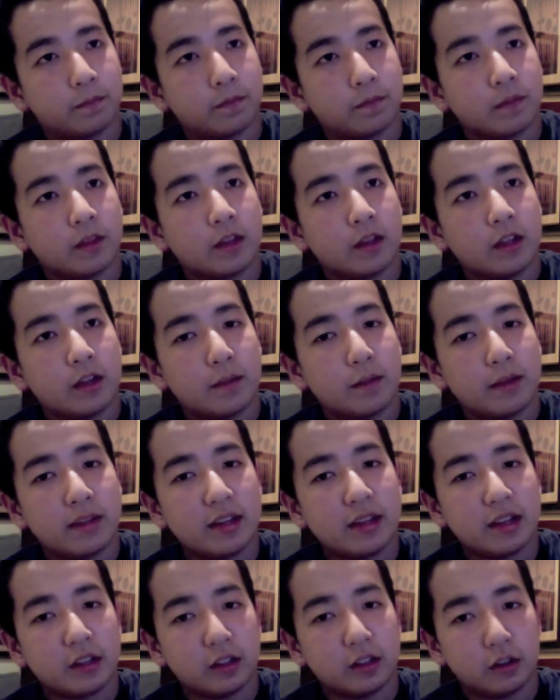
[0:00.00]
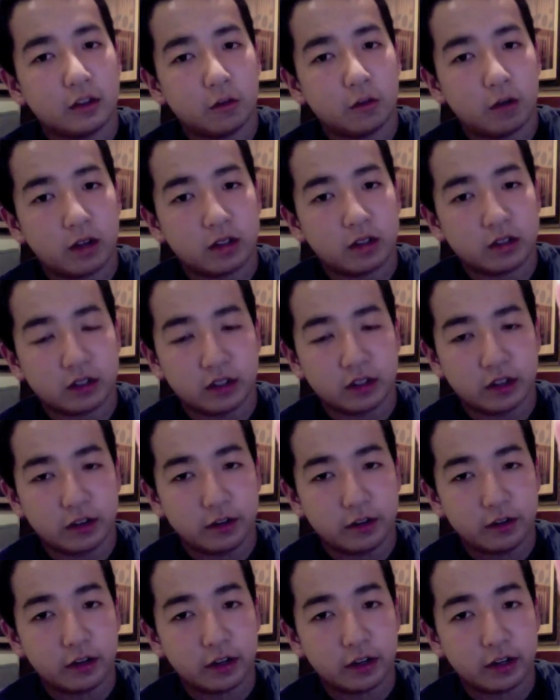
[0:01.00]
Now, it might take a little while to
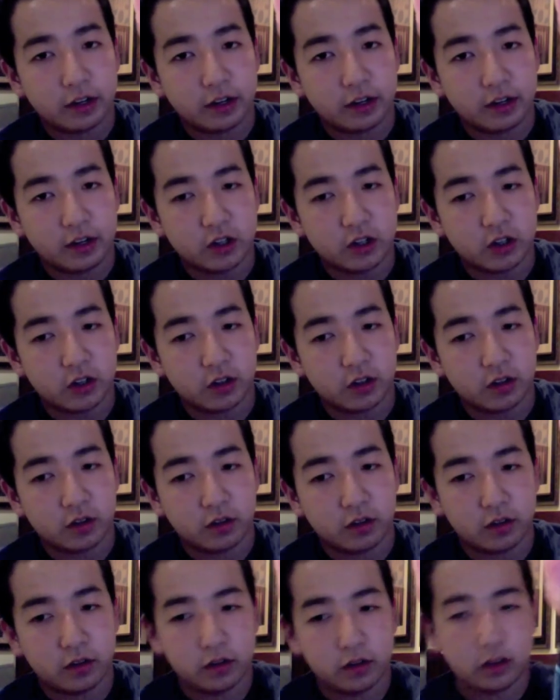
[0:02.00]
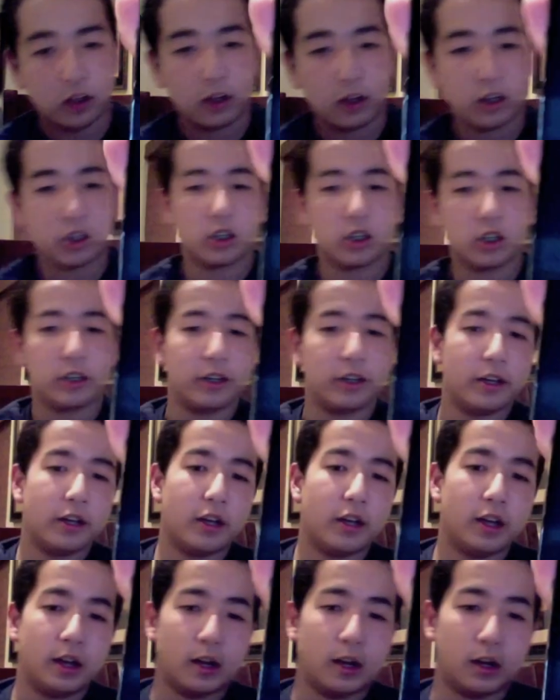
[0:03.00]
load on initial launch.
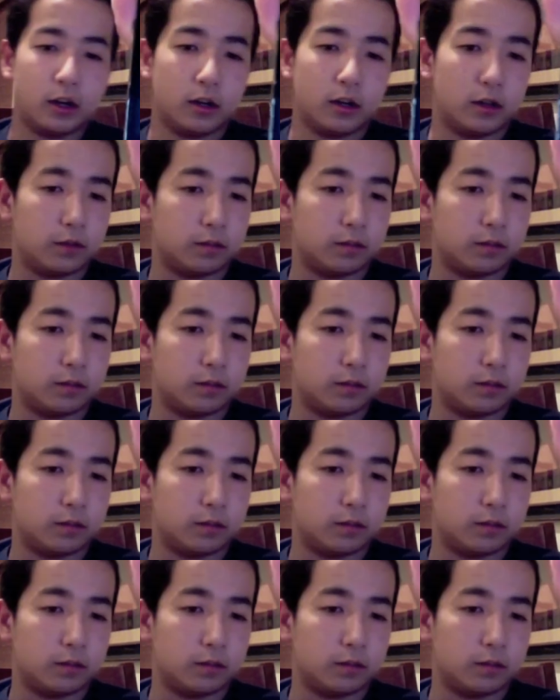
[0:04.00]
Um,